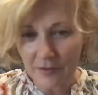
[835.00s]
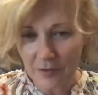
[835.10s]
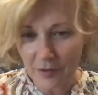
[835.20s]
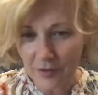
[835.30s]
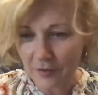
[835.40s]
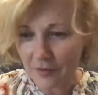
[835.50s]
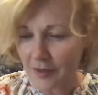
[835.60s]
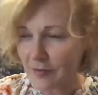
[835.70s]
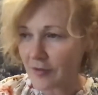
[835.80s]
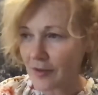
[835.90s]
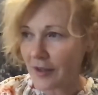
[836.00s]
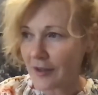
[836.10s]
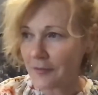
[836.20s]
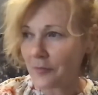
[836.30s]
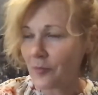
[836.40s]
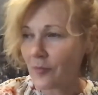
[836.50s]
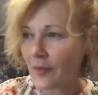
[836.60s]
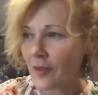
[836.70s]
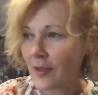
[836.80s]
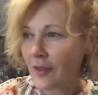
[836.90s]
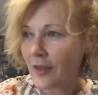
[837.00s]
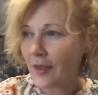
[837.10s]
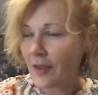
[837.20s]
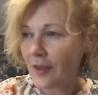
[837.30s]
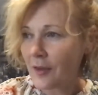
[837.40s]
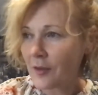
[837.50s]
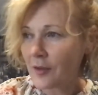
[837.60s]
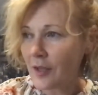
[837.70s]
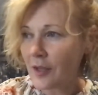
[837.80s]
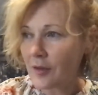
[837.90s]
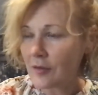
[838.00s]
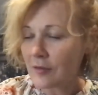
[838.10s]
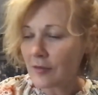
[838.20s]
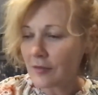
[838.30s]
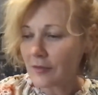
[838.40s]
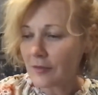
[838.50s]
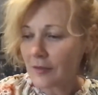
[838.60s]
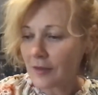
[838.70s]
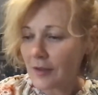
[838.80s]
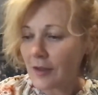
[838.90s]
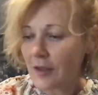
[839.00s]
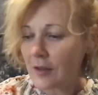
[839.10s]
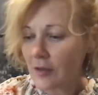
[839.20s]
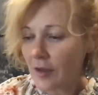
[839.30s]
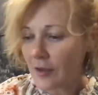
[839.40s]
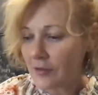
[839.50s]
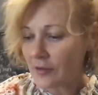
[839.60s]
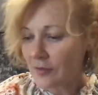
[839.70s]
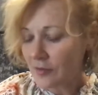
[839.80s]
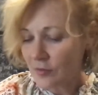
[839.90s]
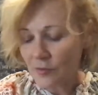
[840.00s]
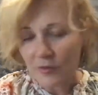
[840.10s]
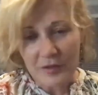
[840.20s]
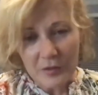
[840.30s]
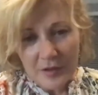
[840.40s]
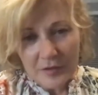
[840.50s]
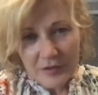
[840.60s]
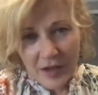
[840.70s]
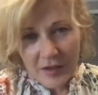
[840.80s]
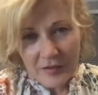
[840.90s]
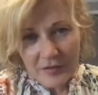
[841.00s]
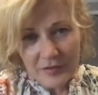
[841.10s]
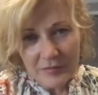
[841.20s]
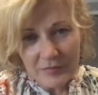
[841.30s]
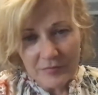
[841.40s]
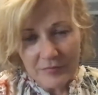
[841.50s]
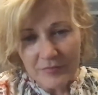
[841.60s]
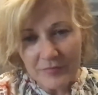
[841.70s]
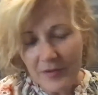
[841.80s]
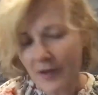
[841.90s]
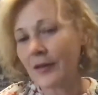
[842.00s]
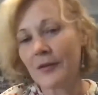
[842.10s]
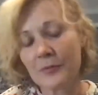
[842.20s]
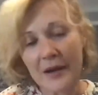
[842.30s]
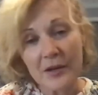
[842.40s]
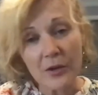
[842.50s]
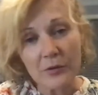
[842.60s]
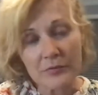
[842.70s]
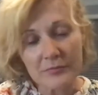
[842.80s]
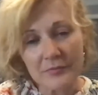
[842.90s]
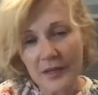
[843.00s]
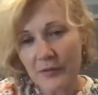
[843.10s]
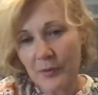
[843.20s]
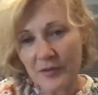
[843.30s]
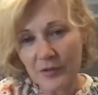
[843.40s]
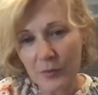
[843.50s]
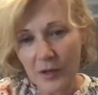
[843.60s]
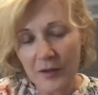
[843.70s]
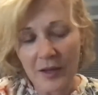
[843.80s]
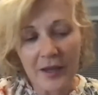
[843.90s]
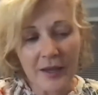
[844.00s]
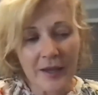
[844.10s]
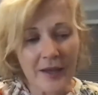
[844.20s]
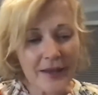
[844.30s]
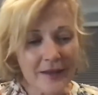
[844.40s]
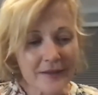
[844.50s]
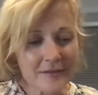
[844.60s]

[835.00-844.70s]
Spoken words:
along yesterday and I listen to serious jazz radio every once in a while. And